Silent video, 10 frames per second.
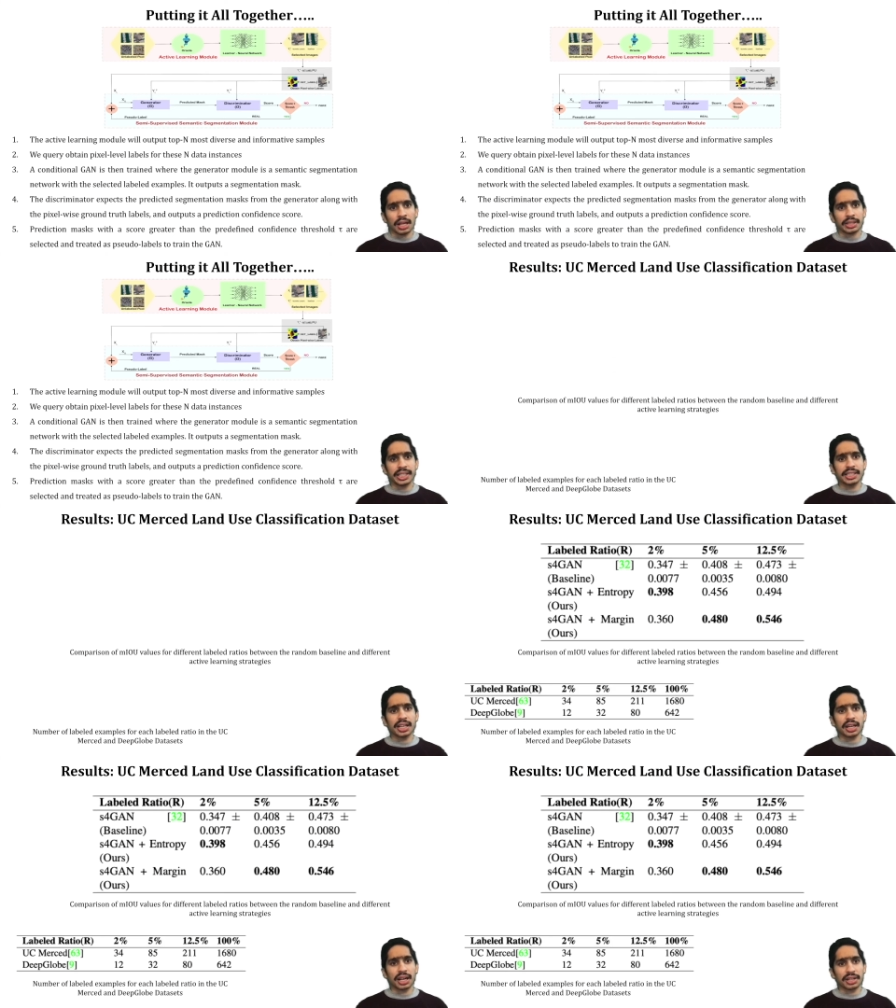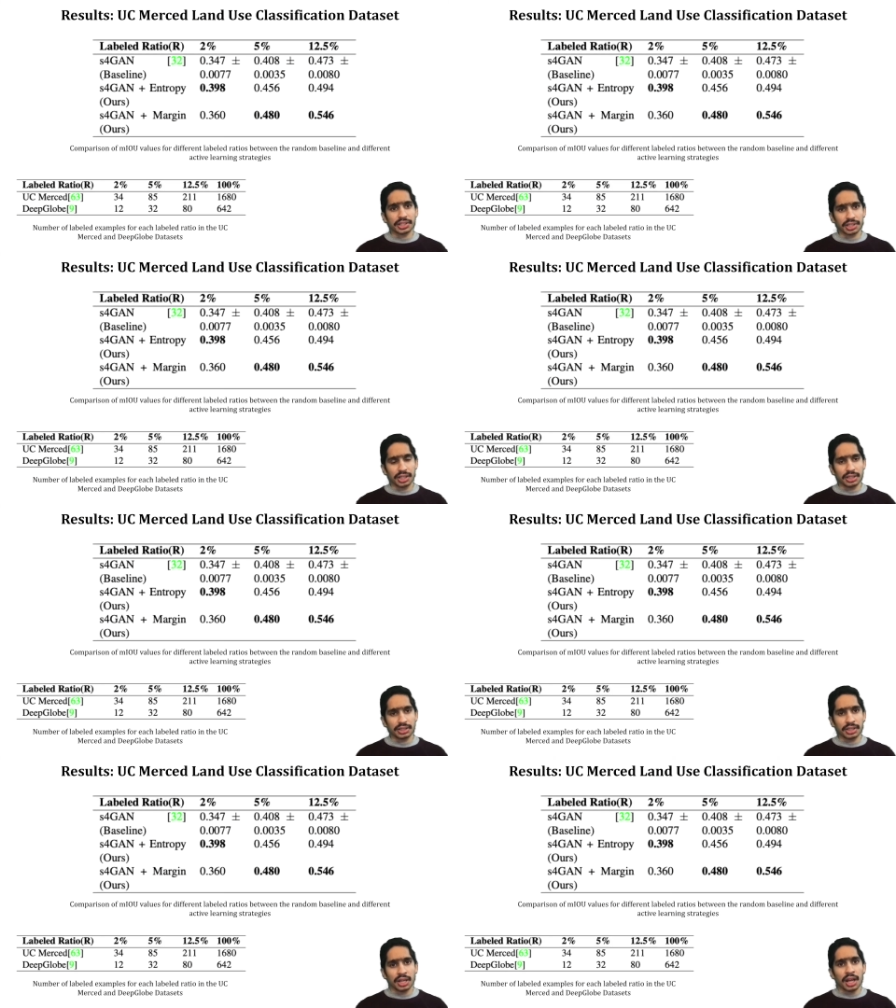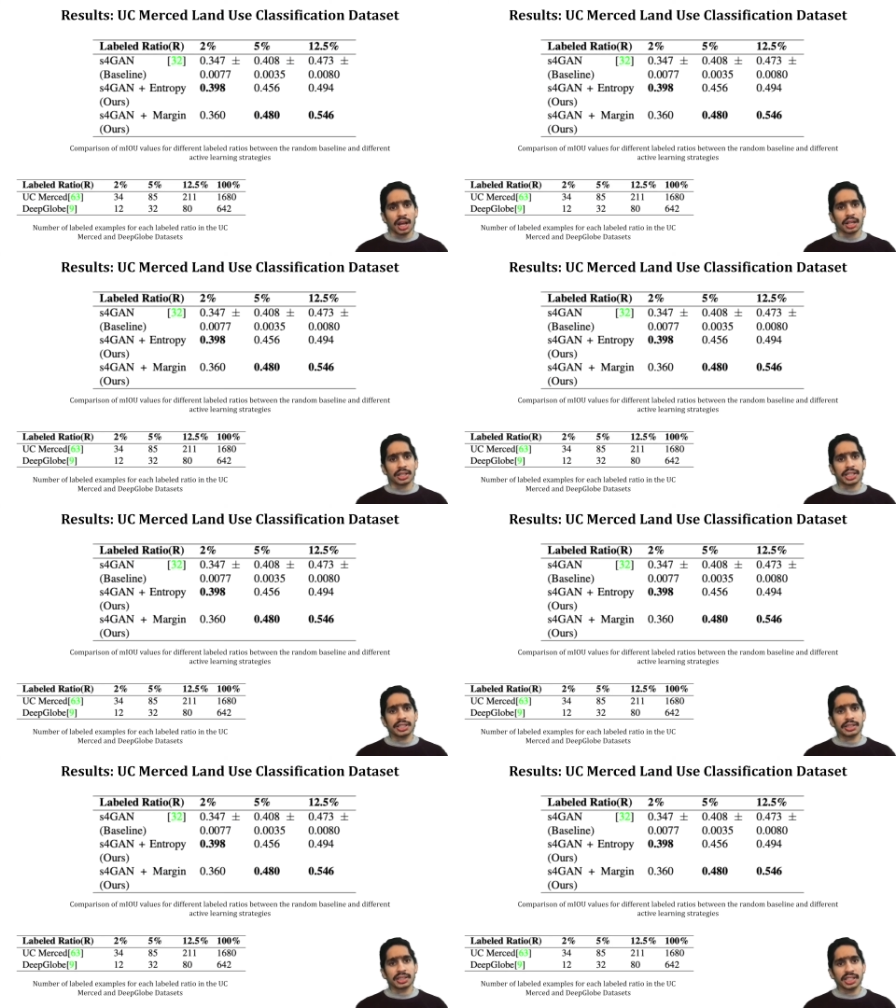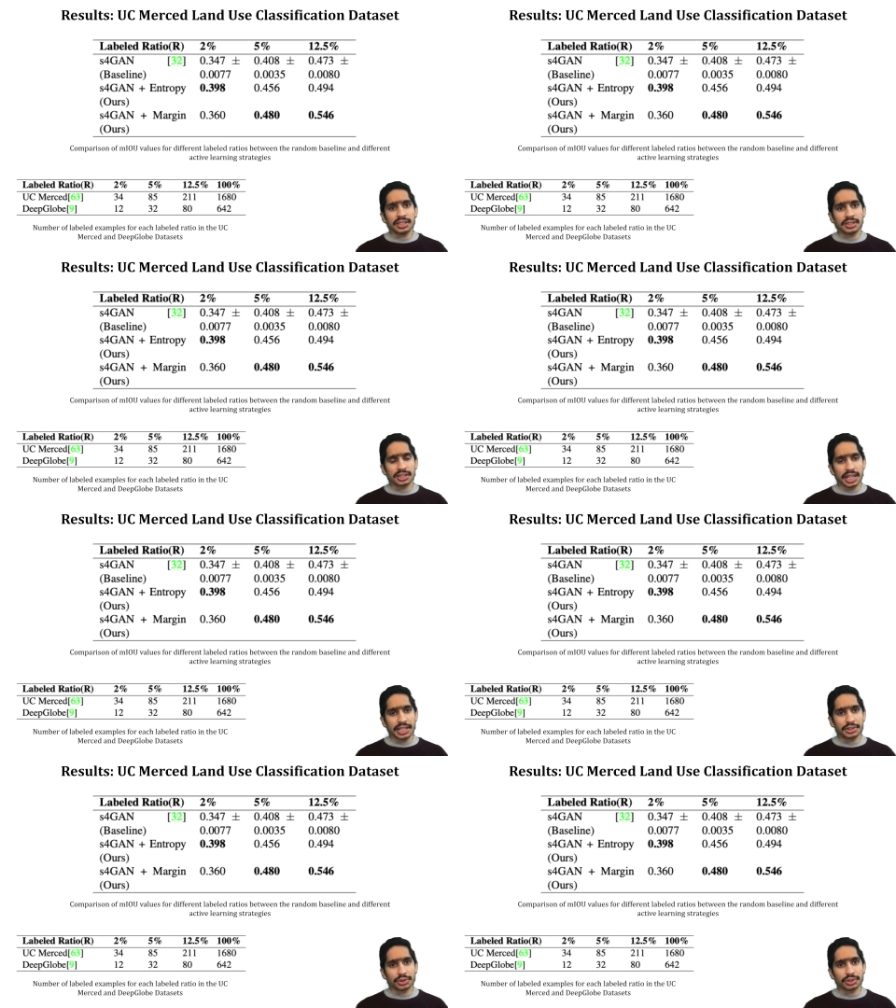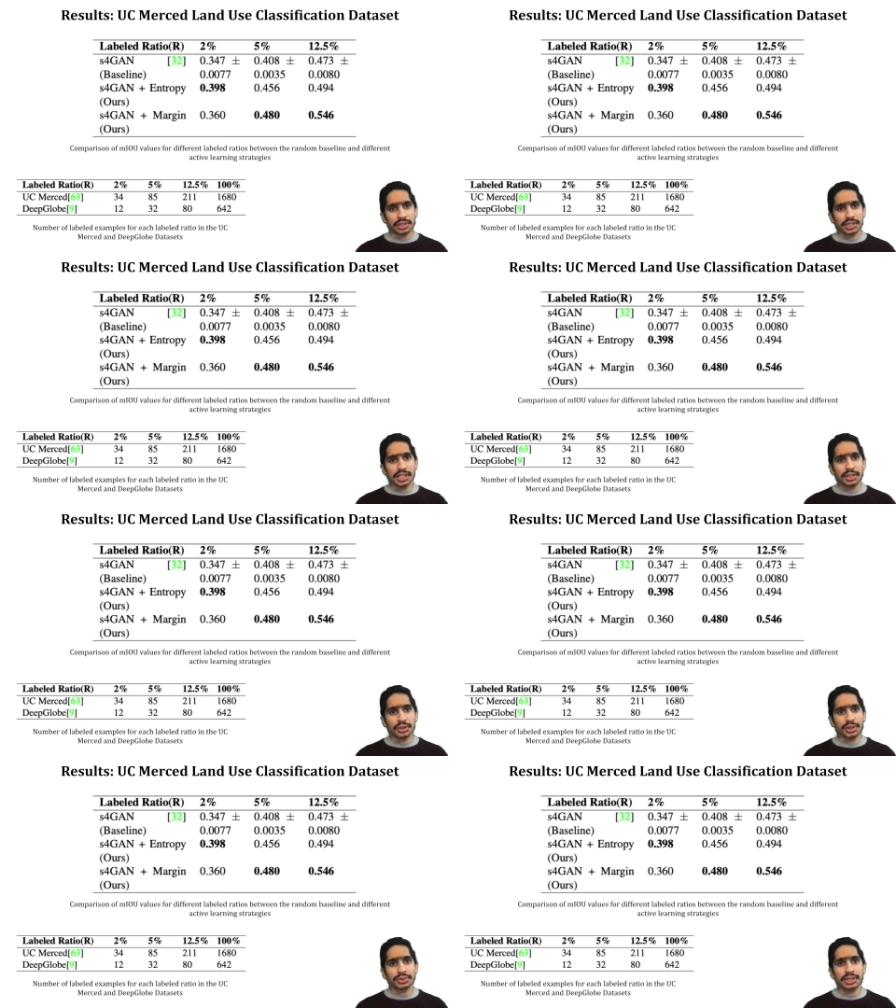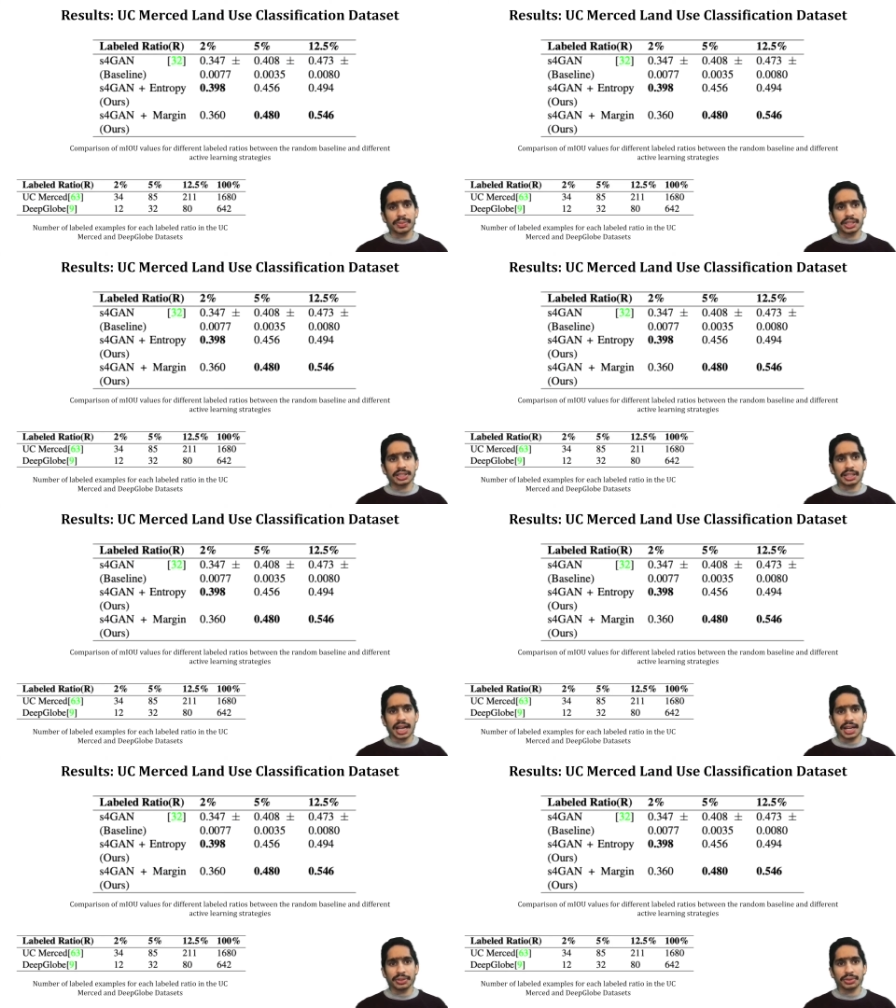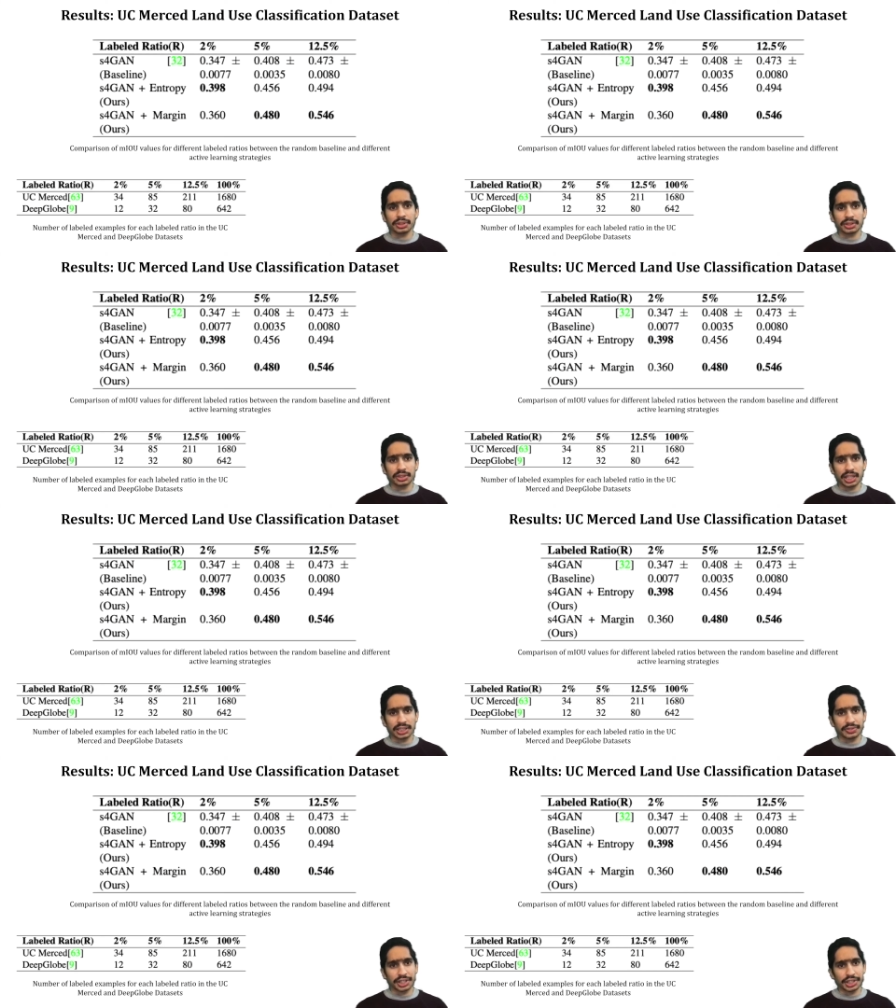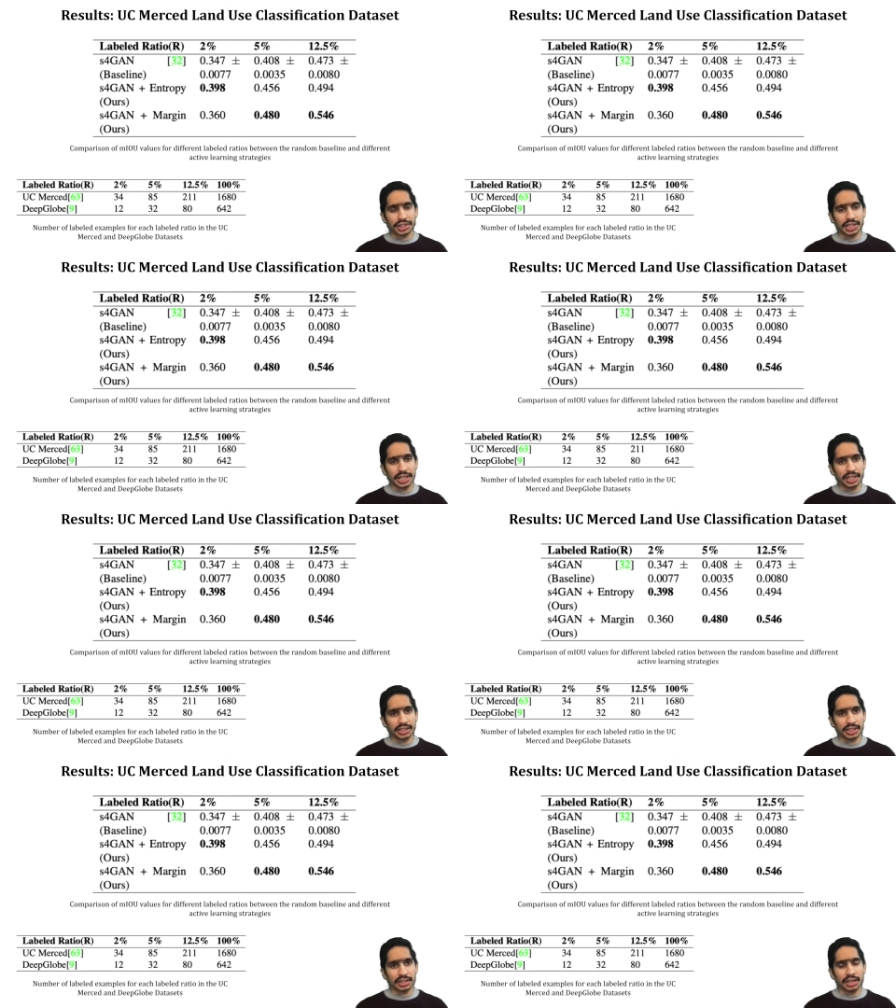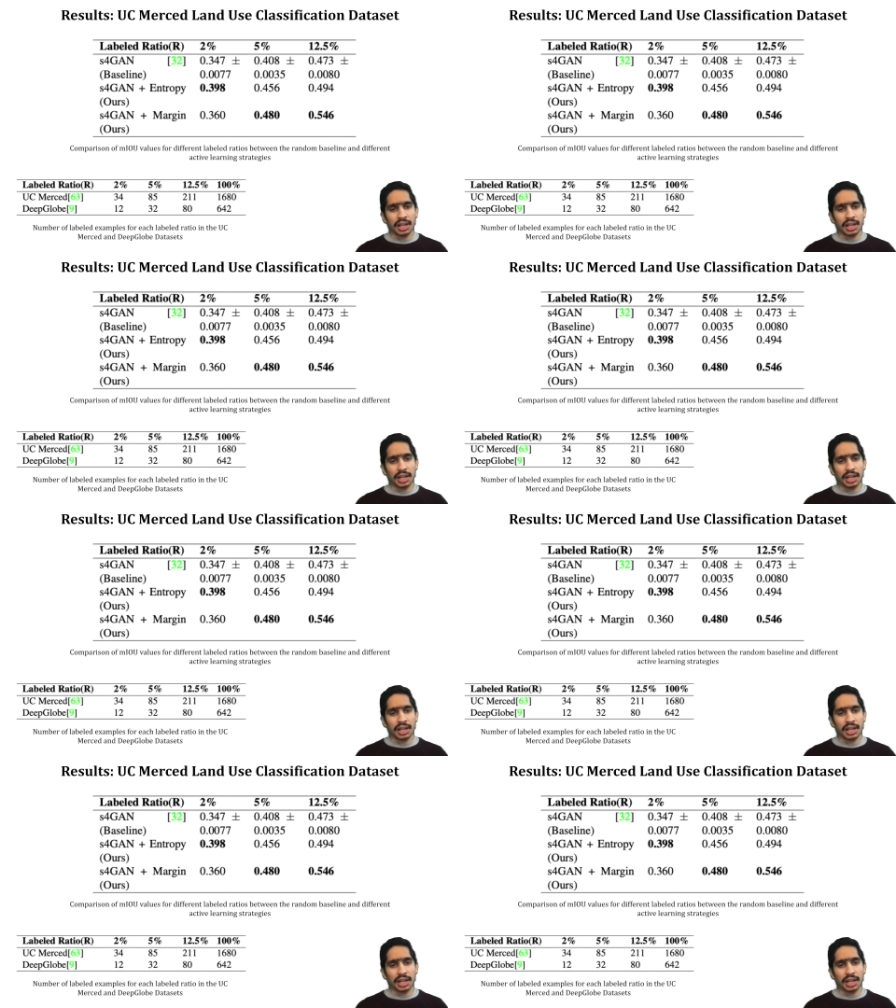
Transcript: These are our results. This slide shows results on UC Merced land use classification dataset.